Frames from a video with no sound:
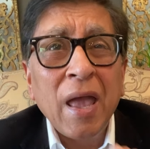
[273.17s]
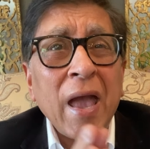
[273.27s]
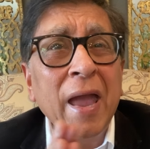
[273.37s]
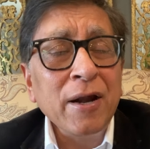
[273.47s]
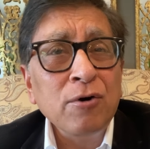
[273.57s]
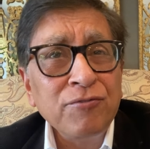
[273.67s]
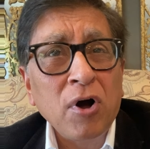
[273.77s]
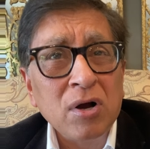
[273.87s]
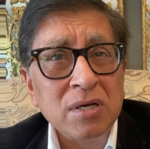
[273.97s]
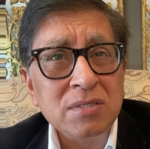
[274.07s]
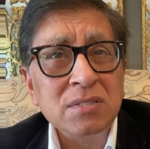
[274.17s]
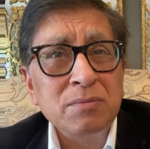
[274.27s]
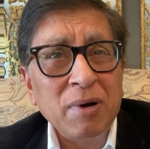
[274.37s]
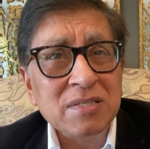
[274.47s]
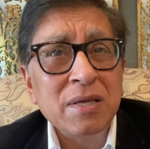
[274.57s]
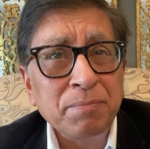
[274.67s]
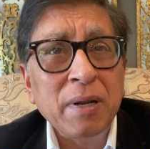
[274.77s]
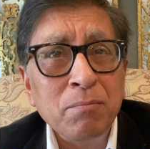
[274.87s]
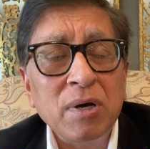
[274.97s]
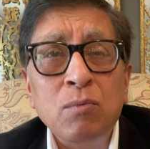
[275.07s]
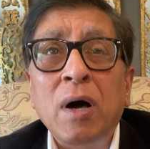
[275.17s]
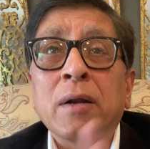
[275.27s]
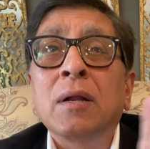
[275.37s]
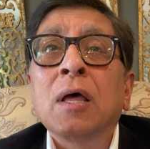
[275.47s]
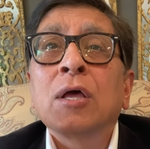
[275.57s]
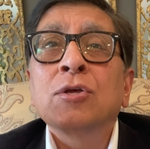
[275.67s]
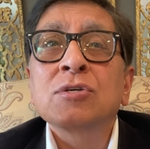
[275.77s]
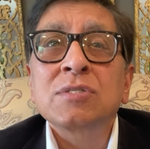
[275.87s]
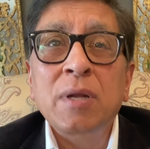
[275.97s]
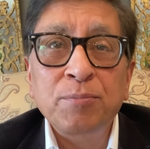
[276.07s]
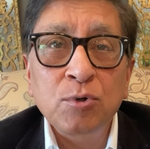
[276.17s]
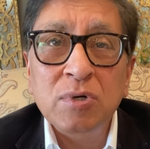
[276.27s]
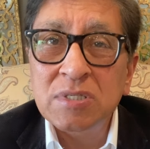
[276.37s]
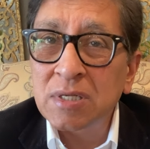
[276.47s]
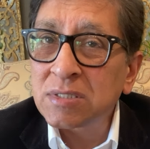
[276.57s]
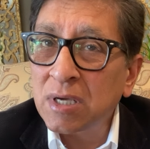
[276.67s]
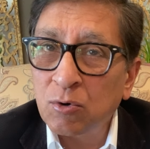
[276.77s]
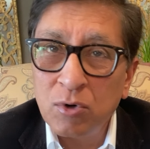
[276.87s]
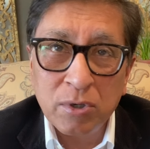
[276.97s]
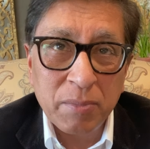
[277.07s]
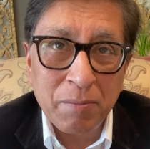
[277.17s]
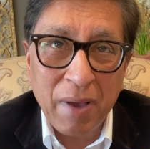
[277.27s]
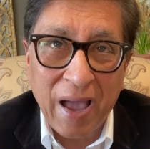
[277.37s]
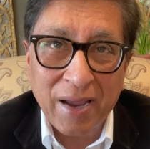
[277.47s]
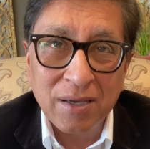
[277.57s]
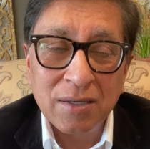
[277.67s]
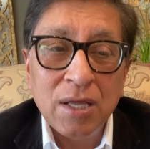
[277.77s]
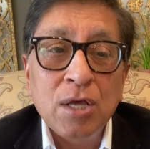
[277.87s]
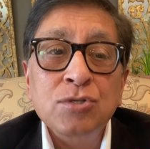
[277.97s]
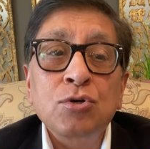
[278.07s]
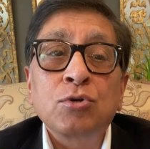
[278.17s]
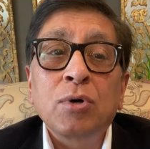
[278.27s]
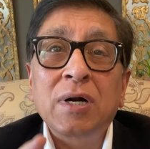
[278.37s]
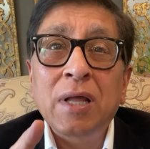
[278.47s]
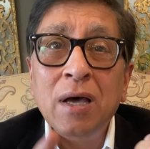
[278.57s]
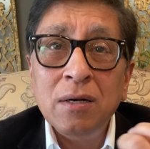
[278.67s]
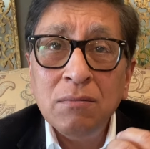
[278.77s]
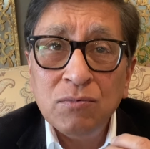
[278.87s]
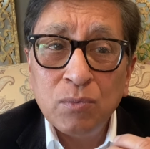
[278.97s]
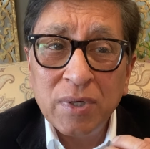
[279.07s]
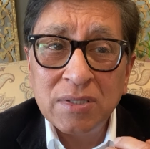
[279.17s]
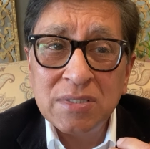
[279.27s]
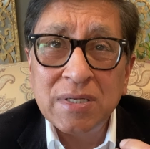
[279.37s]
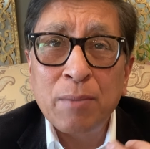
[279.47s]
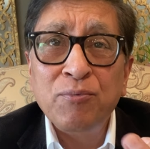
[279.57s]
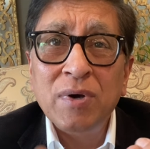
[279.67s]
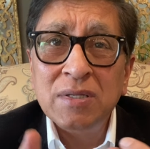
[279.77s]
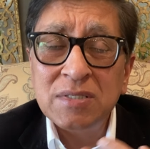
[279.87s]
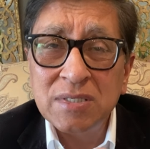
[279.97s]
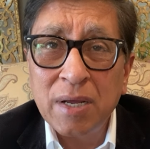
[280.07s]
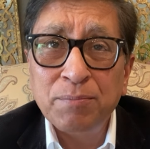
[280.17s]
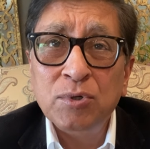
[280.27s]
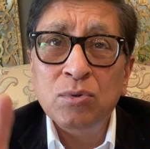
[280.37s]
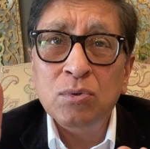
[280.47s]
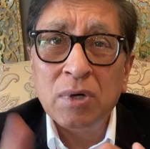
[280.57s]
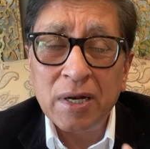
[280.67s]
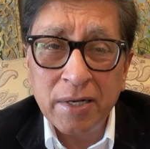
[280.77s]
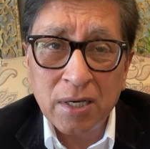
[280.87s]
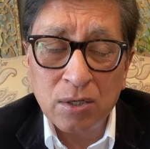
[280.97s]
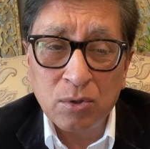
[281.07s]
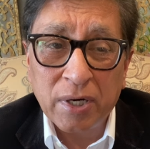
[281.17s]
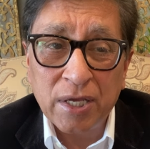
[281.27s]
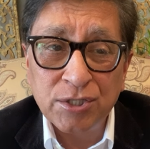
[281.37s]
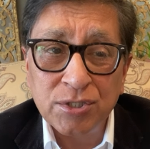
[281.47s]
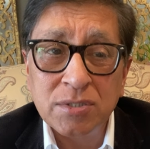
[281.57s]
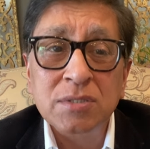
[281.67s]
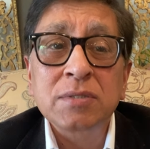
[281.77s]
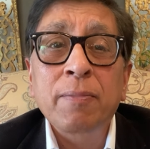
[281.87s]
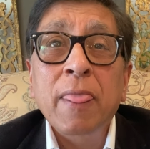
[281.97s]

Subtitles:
End of August, by September 1, your Step 2 results are going to be back. So you are done with Step 1, Step 2, clinical rotations.